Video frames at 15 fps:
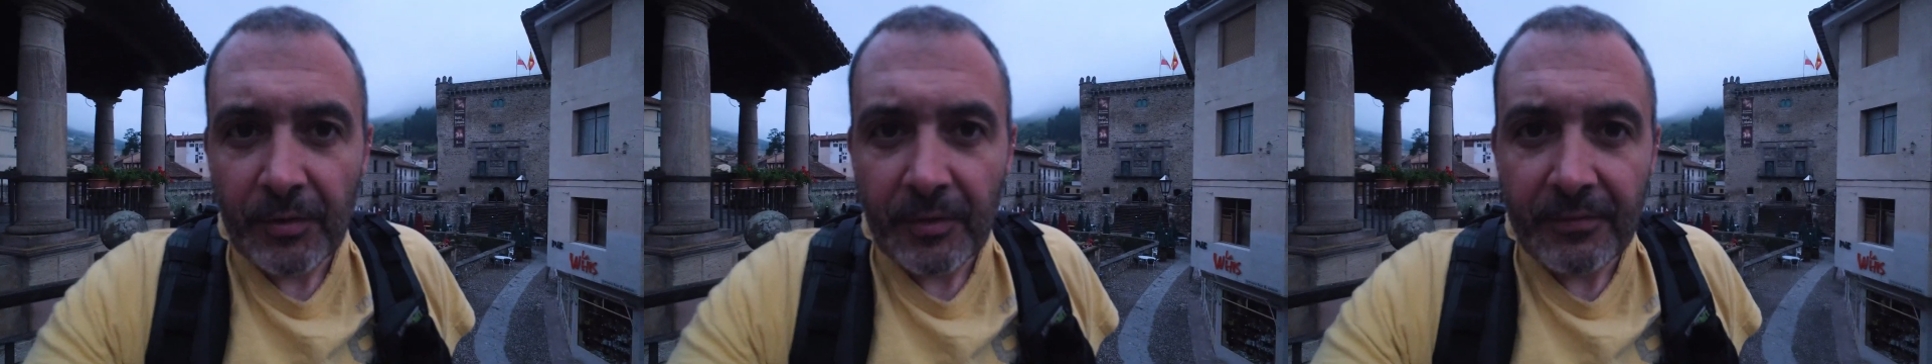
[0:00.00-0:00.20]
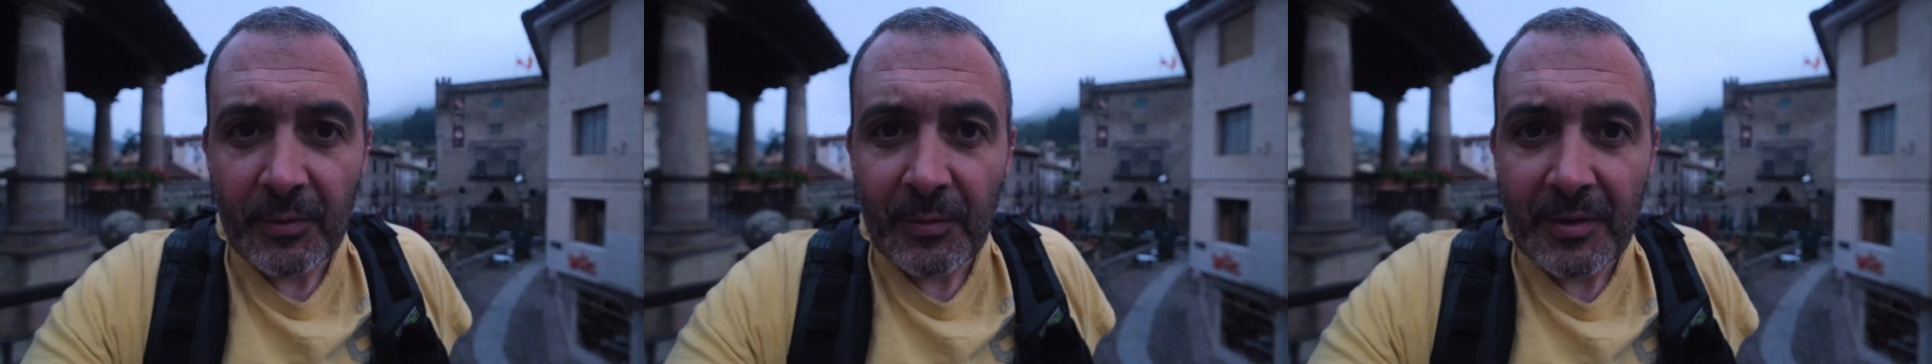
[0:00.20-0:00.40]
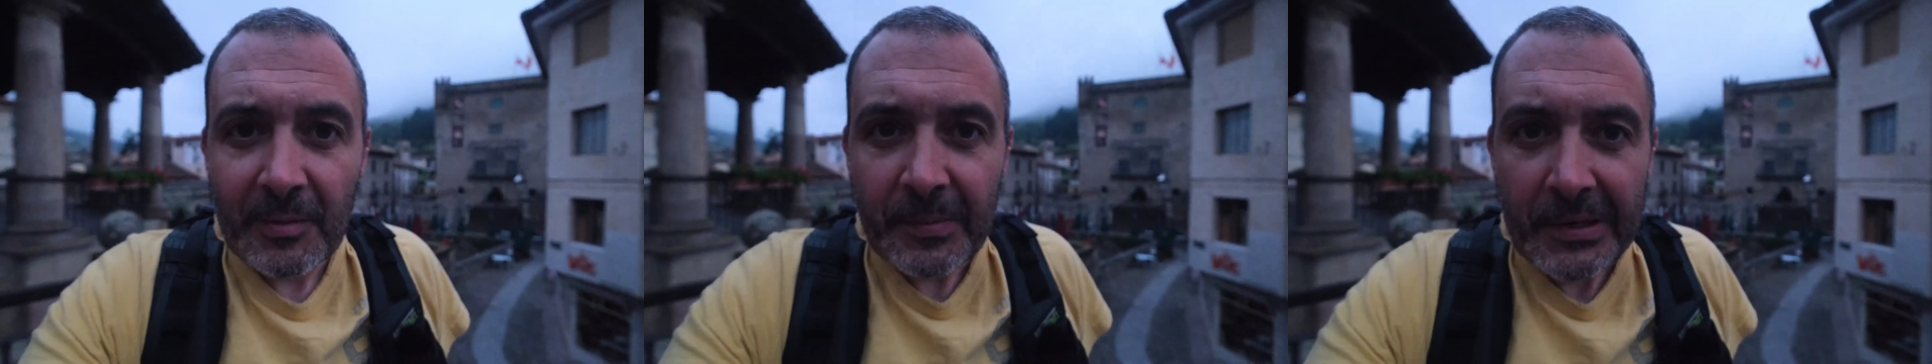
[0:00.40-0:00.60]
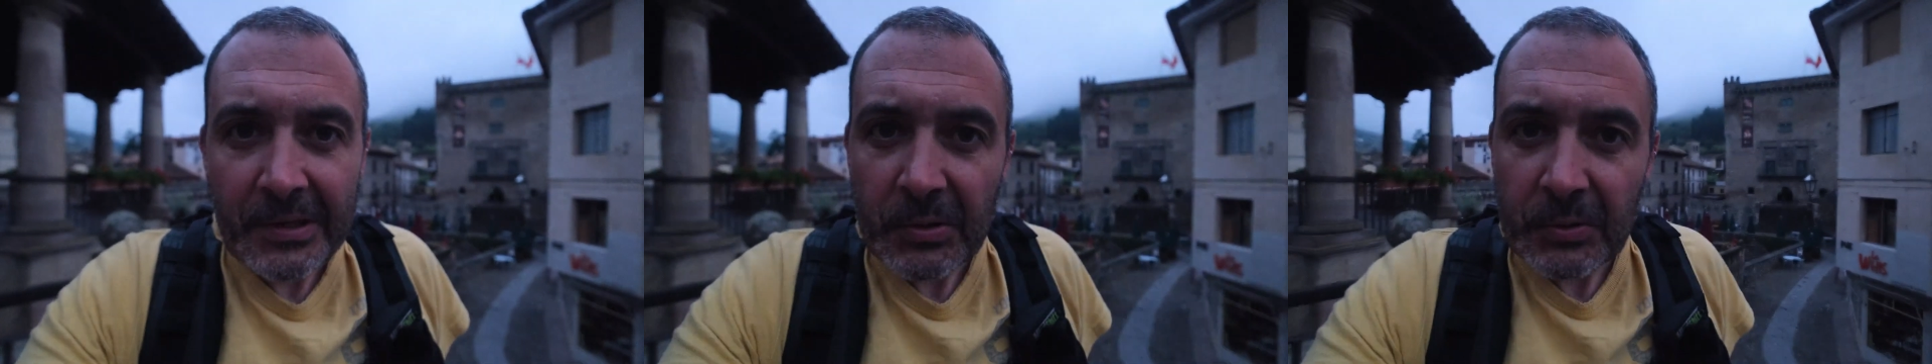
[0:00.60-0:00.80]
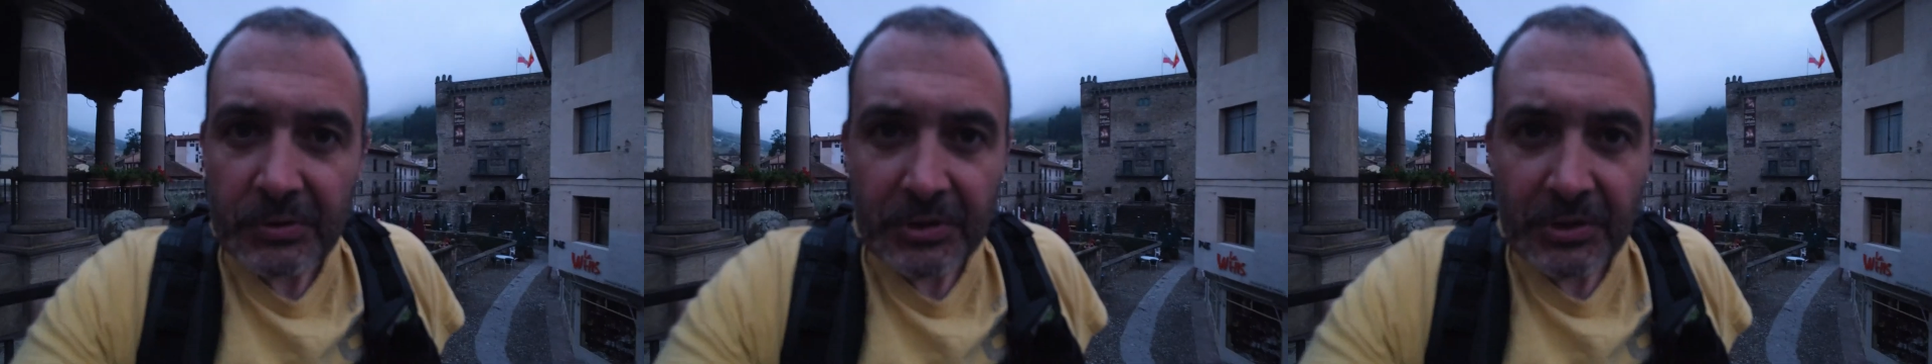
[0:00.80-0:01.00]
if you're in the
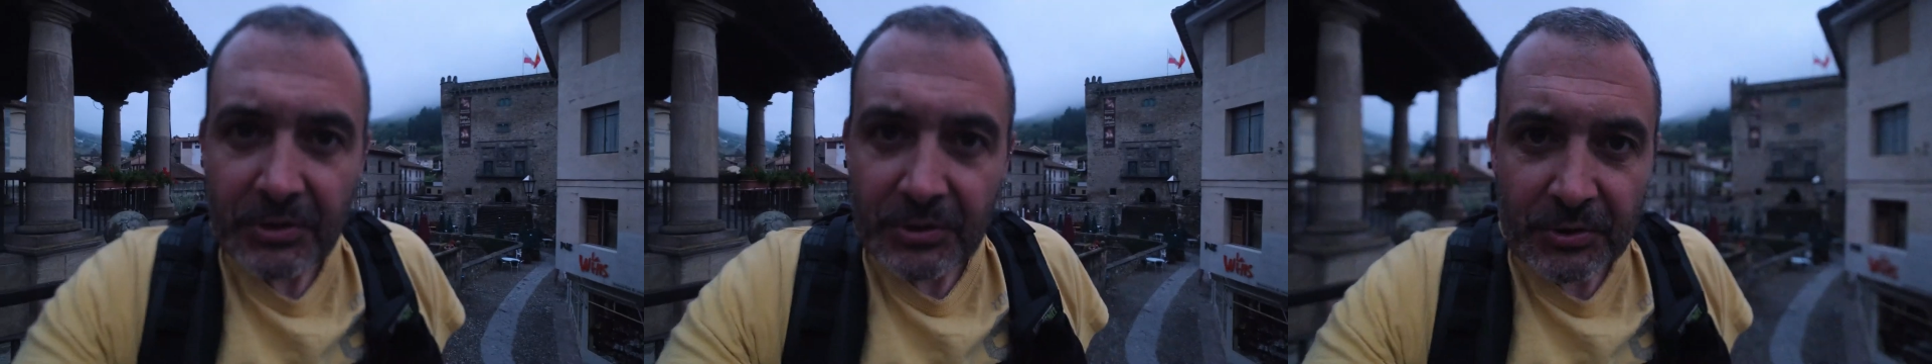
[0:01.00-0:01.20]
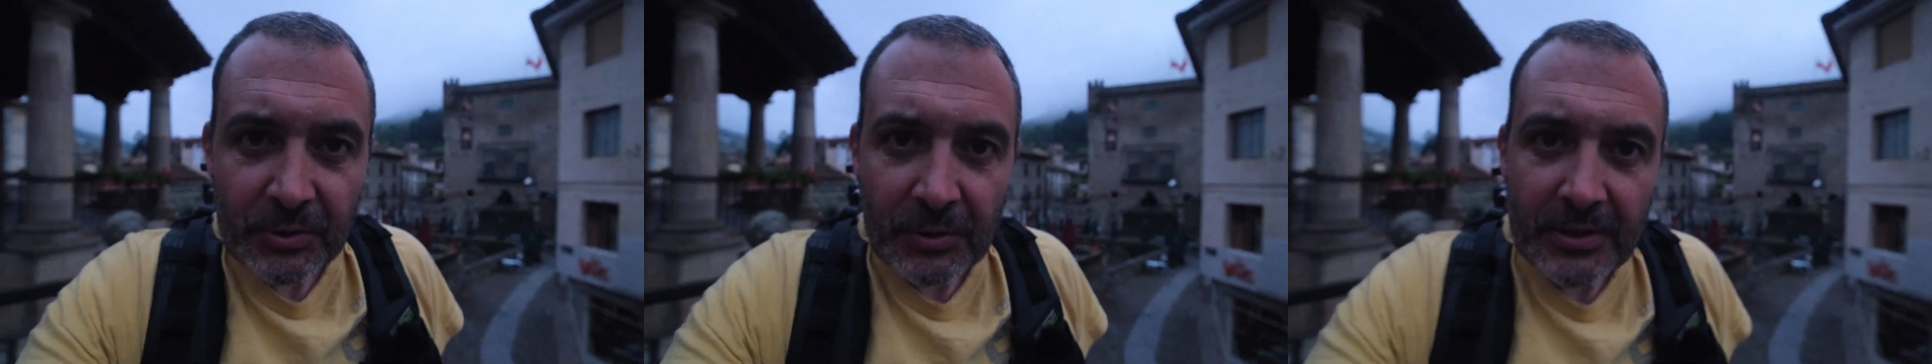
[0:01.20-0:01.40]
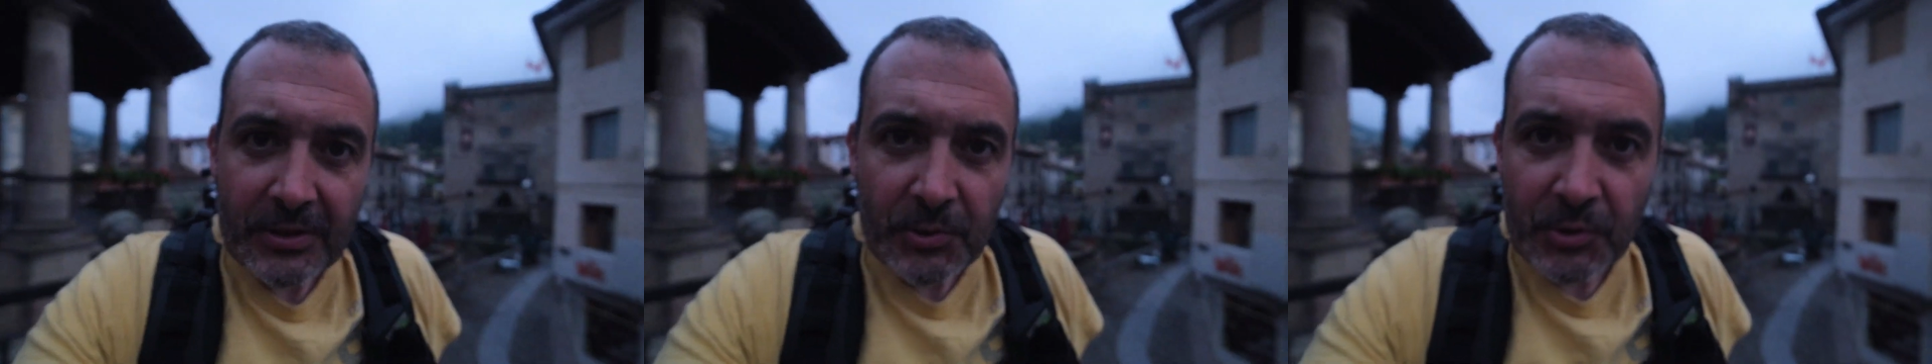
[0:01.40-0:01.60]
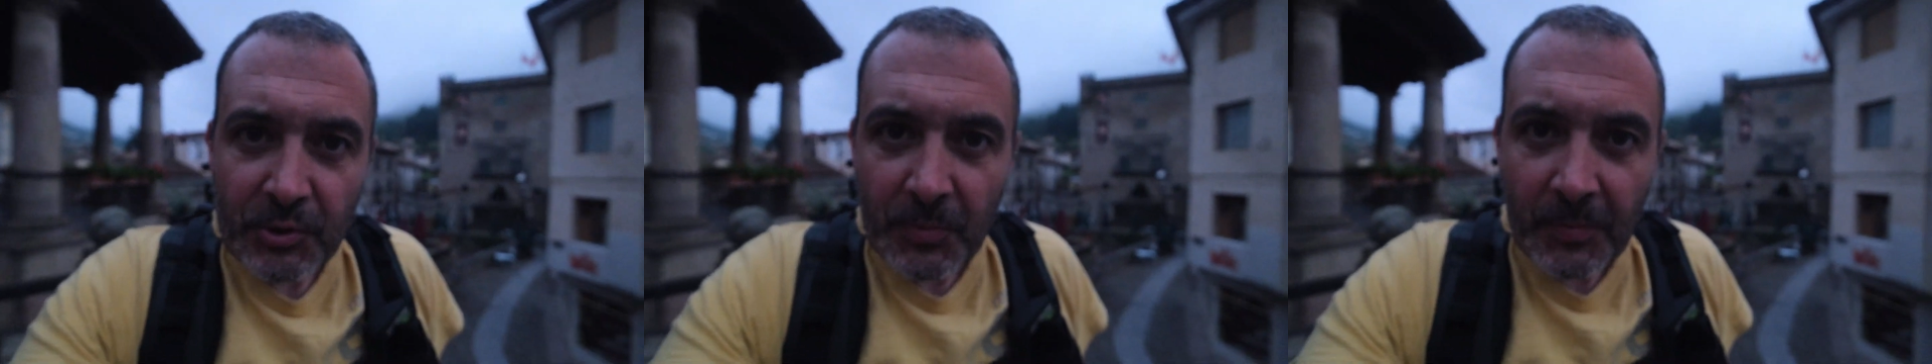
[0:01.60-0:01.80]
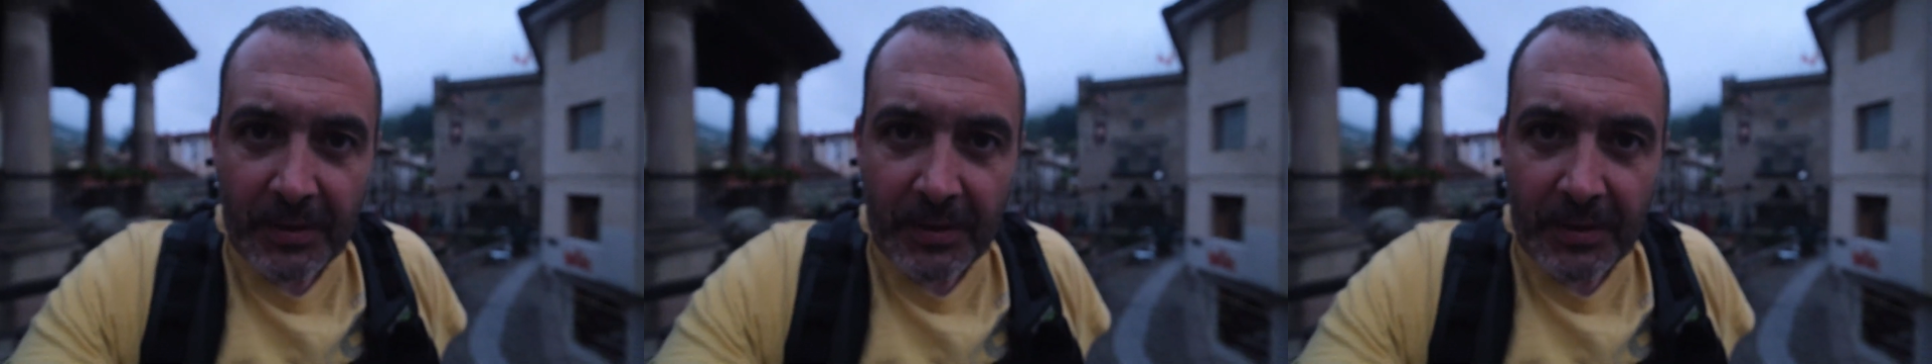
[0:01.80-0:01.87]
Picos, surely you should